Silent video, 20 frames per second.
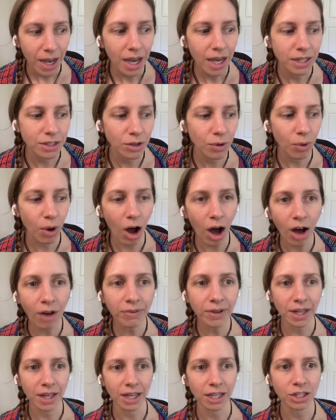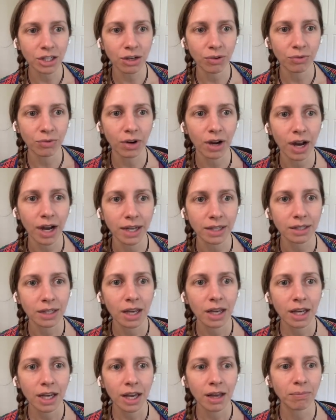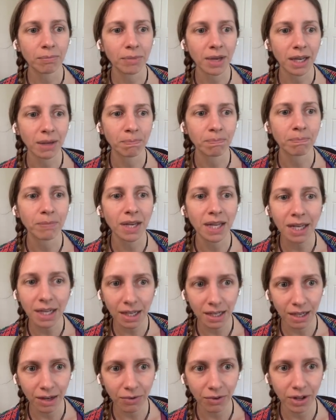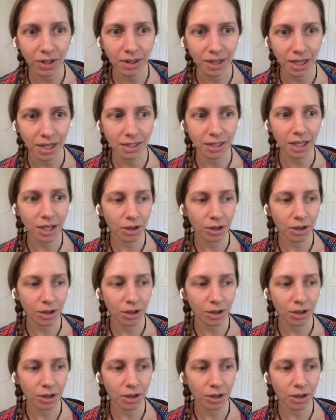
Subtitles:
And so ovulation for us can mean many different things.